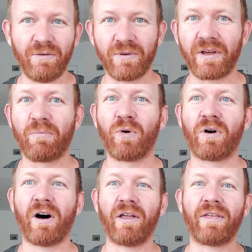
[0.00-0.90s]
with a
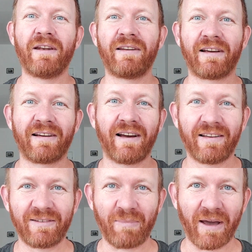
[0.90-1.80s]
more authentic
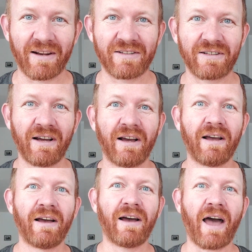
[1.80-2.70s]
Spanish
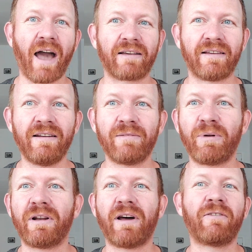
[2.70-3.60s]
accent,
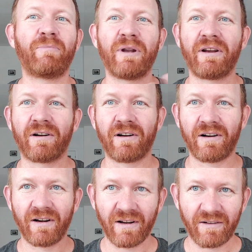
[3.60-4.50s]
but I've been
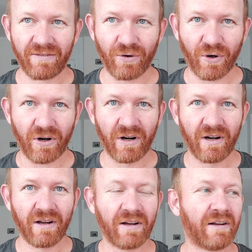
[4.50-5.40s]
here for
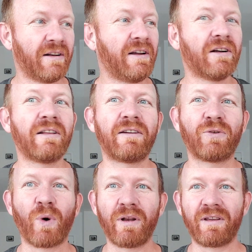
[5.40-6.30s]
nearly
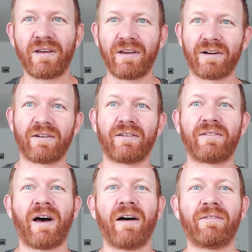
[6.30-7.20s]
20 years.
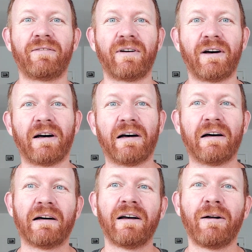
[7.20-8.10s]
I've
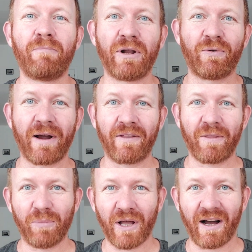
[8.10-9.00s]
been around the
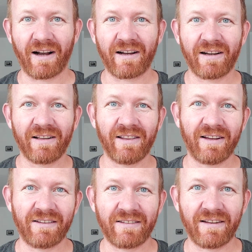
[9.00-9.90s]
block,
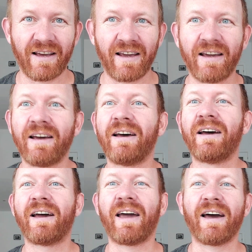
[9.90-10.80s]
let's say,
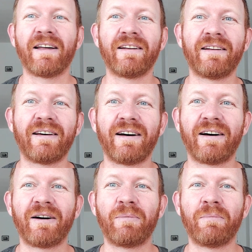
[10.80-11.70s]
and
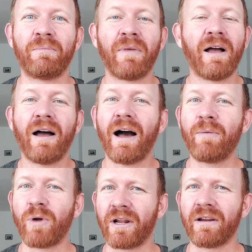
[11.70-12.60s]
I'm
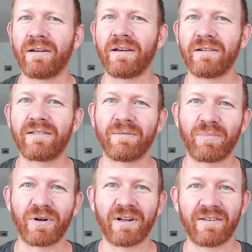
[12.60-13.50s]
ready to teach some
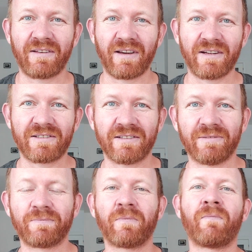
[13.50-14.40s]
pronunciation.